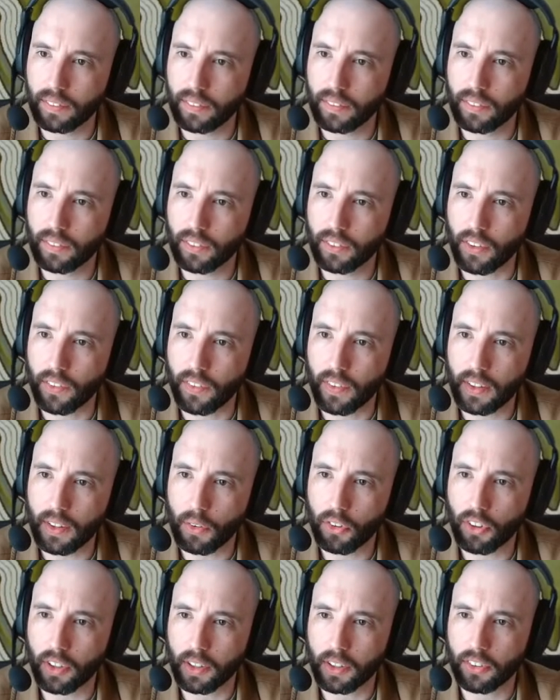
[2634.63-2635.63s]
So I think
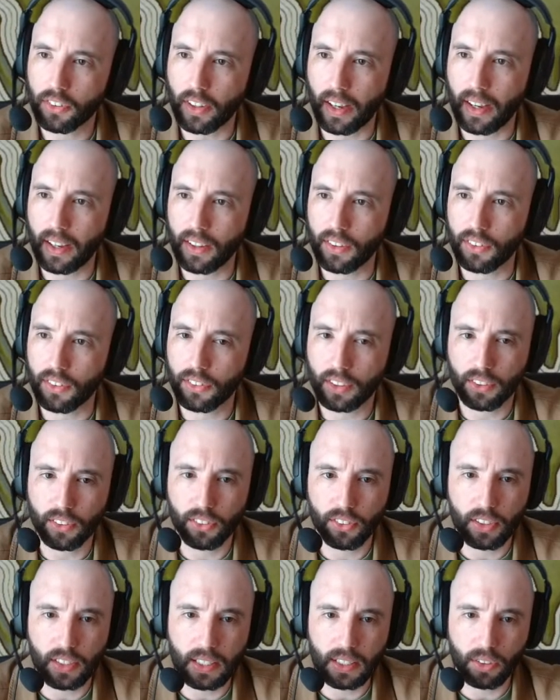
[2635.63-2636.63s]
it was like size
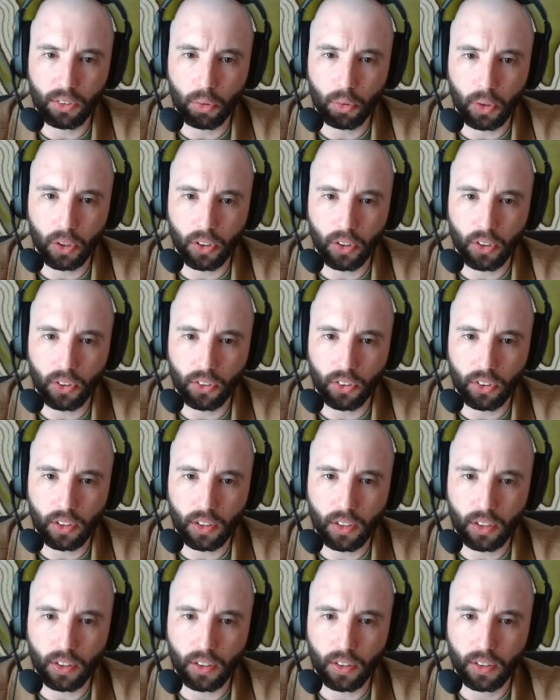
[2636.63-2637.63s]
16 is what we were using
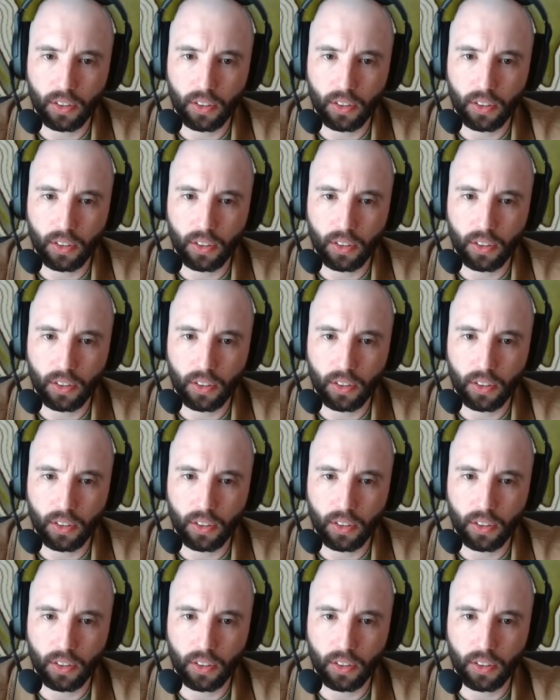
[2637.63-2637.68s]
here.